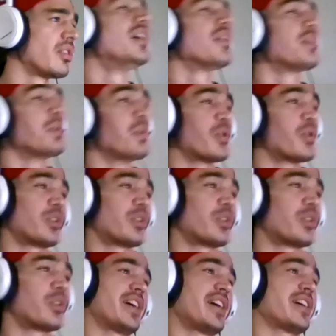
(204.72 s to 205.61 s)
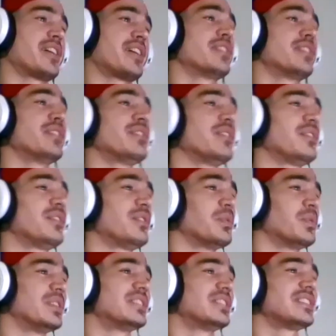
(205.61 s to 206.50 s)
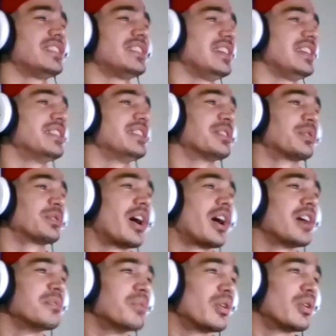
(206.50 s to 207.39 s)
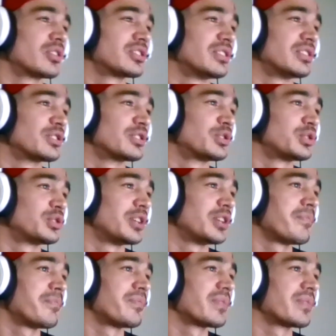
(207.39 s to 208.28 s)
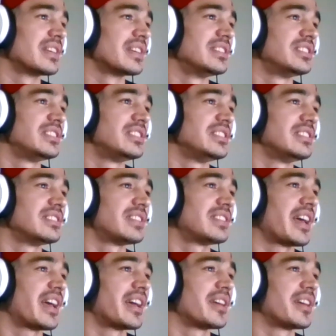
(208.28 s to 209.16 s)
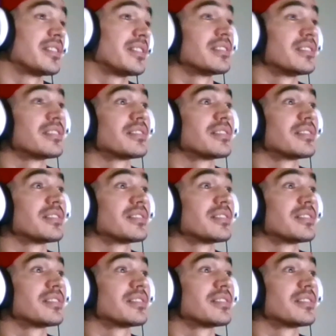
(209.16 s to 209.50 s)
The warm air the whiskey and the raw emotional trip she's had